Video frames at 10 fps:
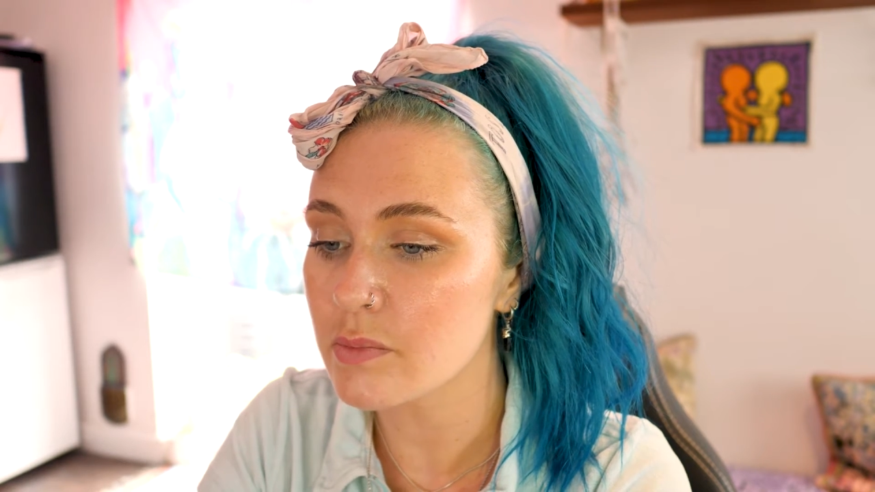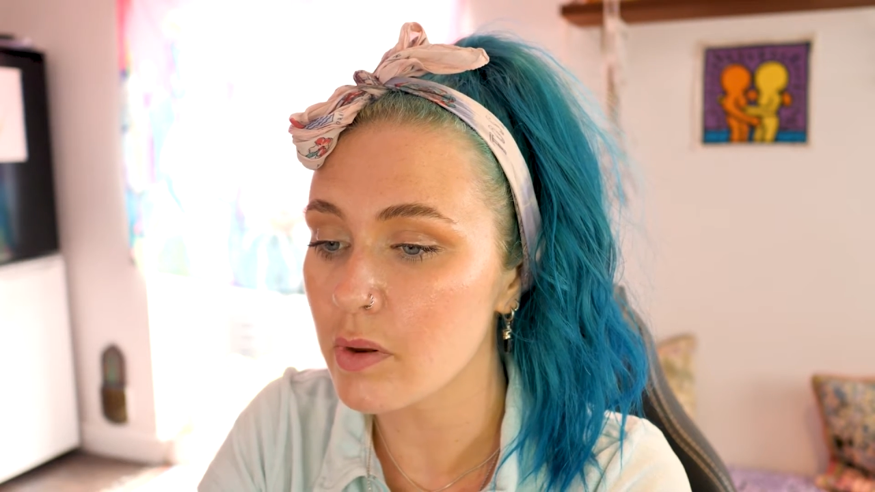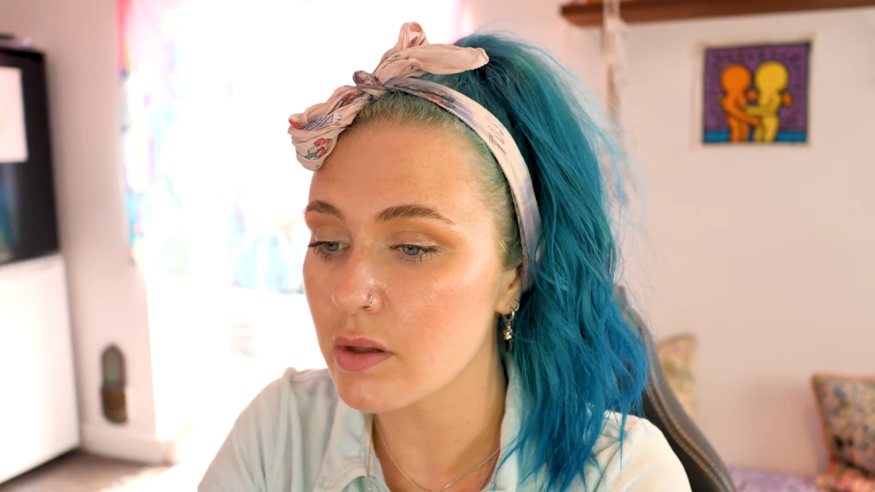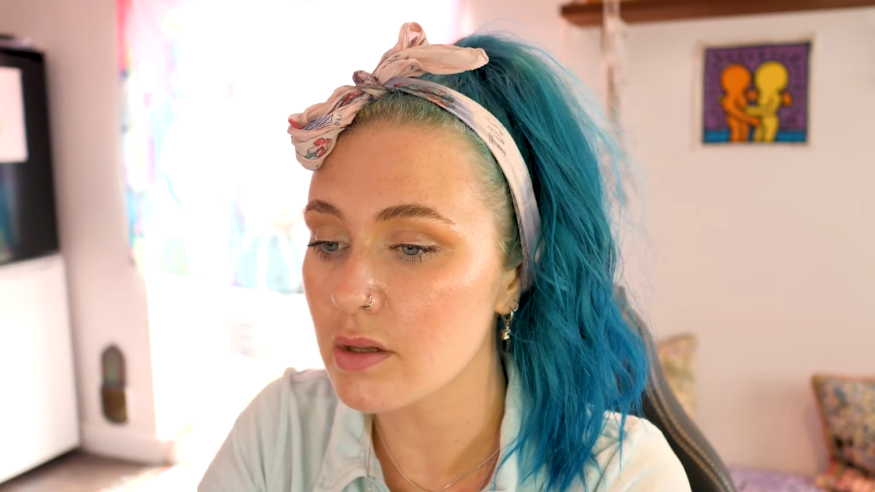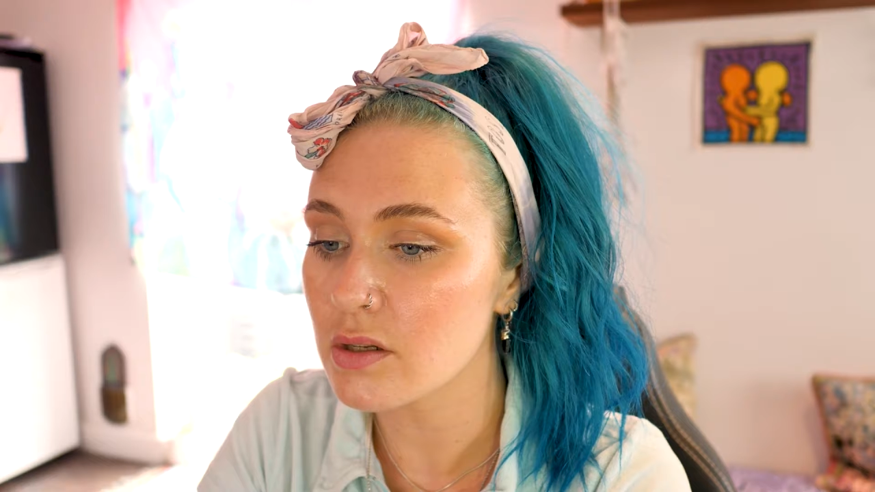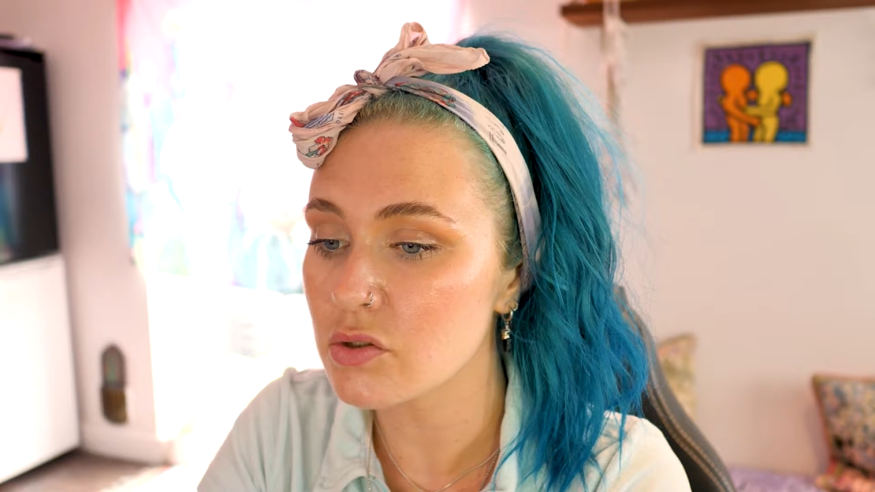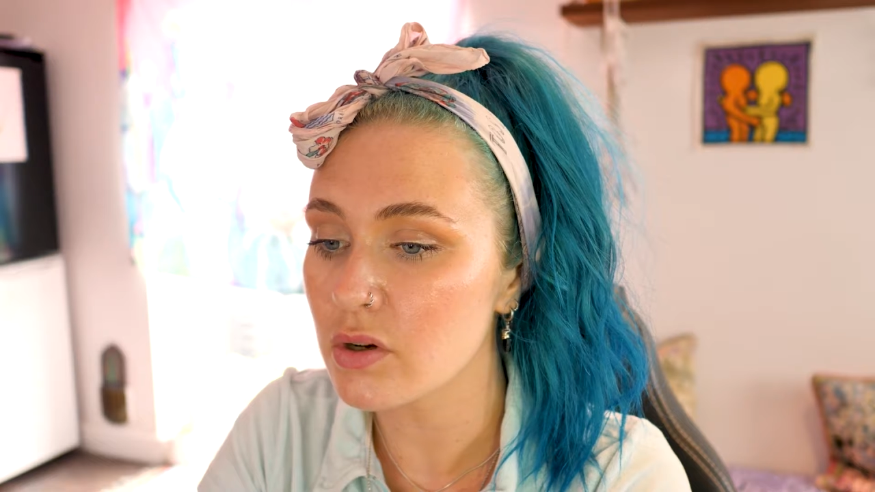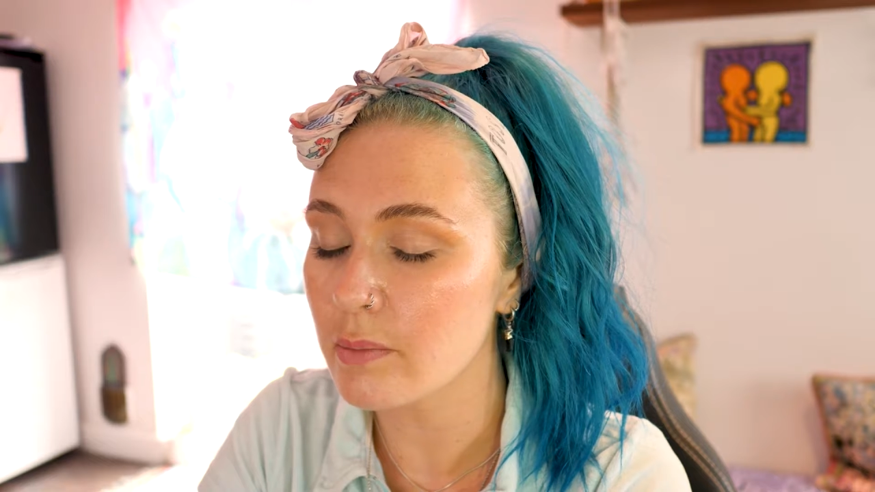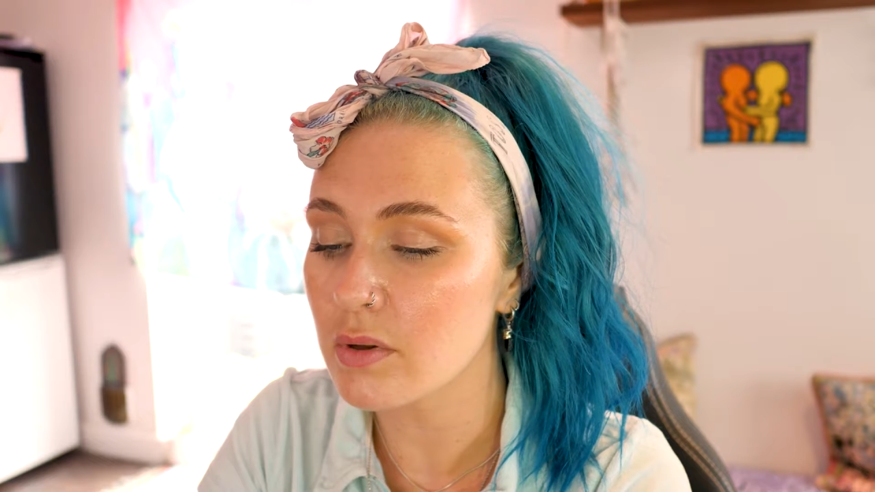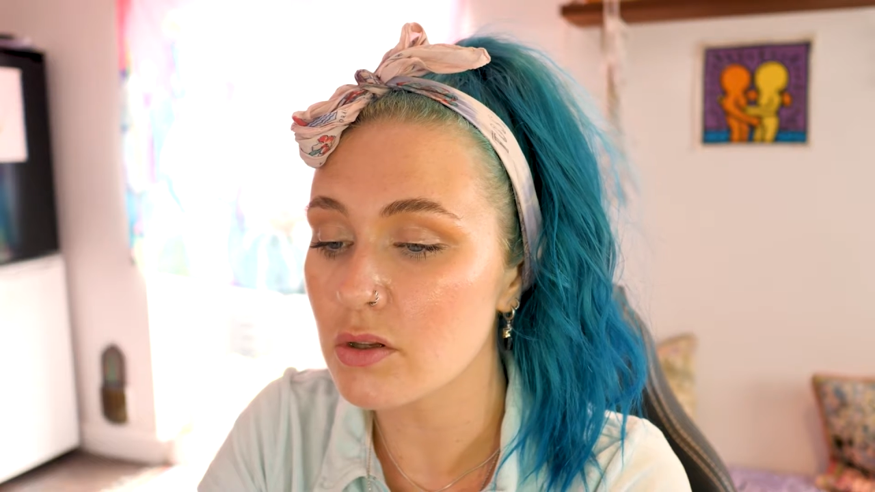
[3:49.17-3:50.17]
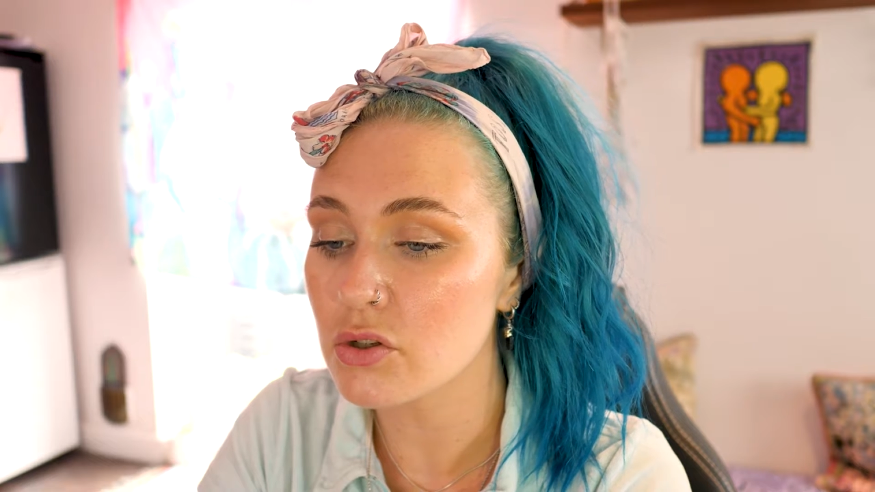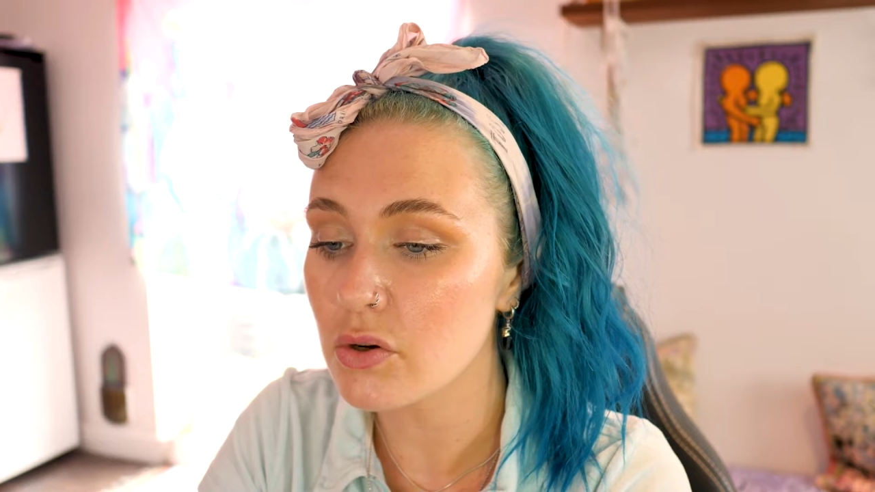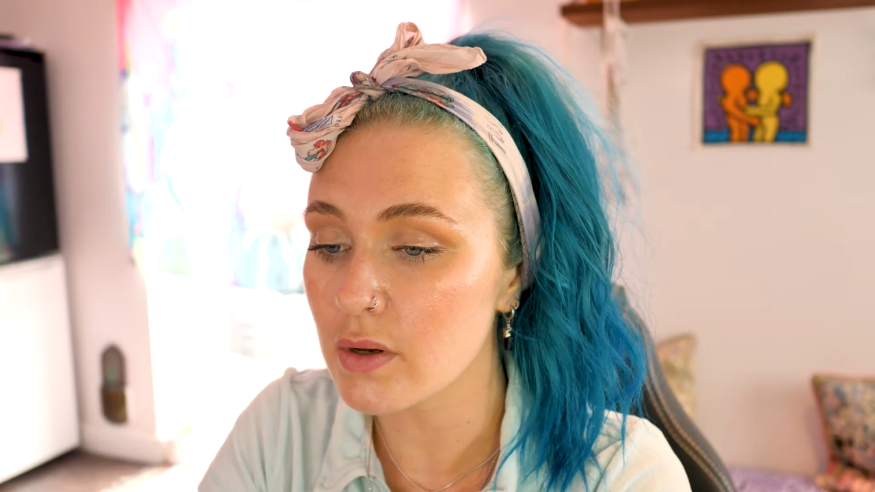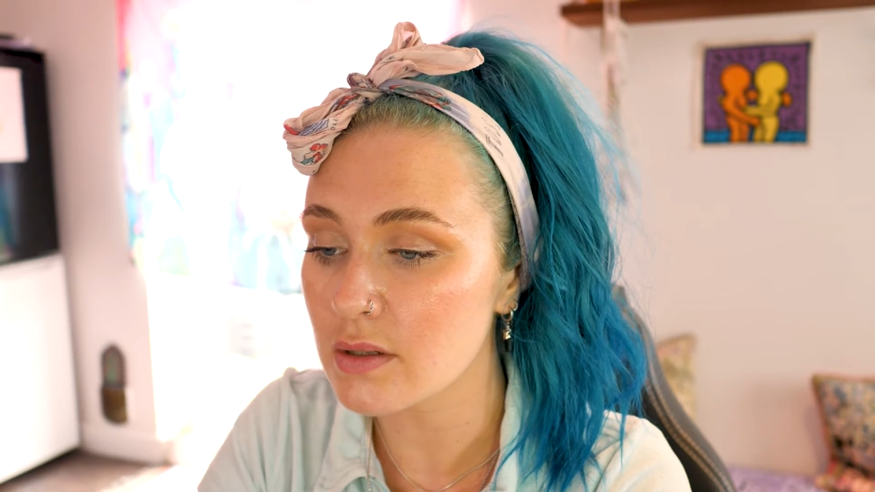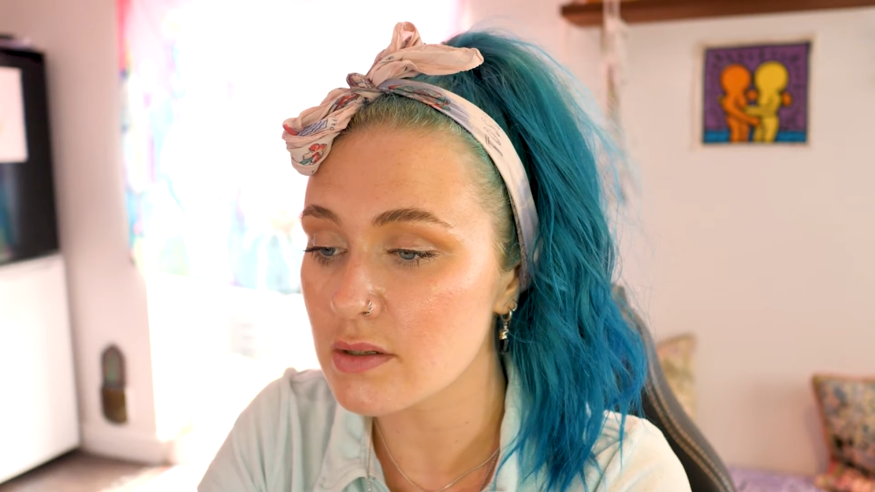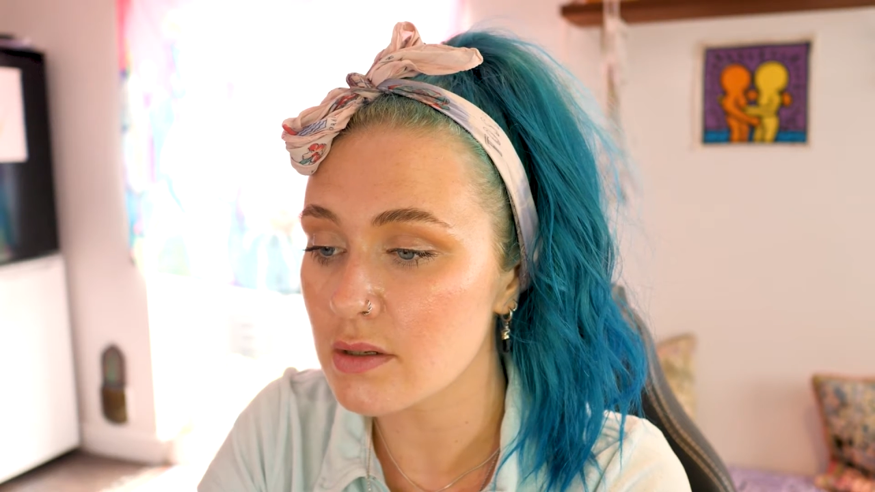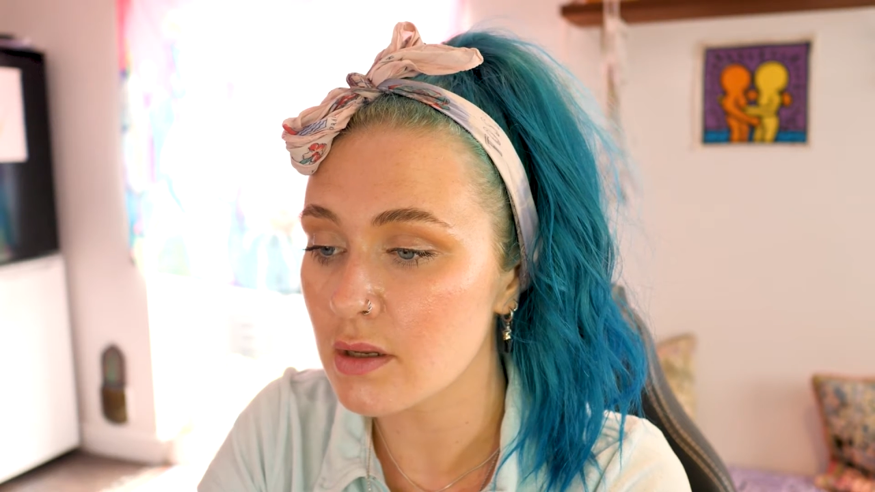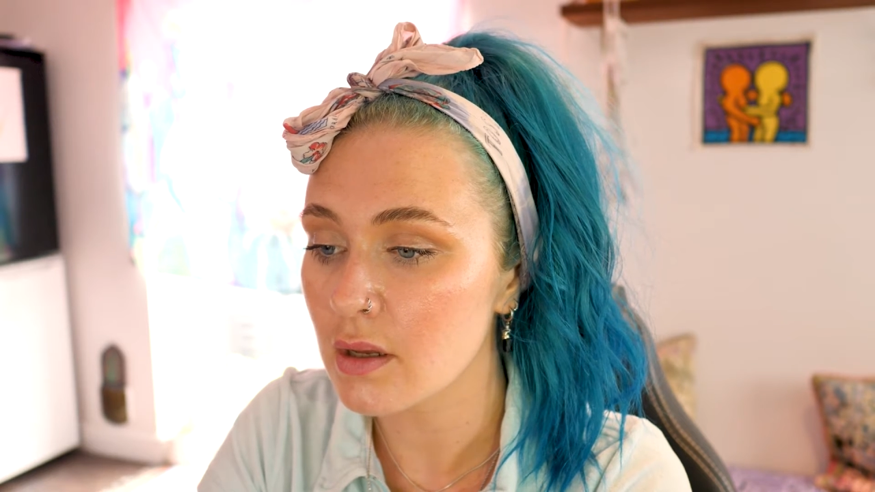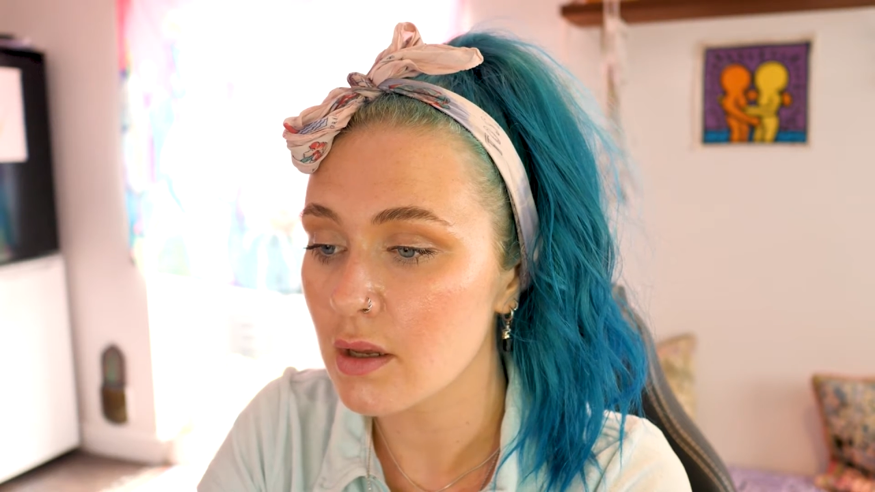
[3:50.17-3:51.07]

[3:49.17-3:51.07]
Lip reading: blood that is trapped in the joints,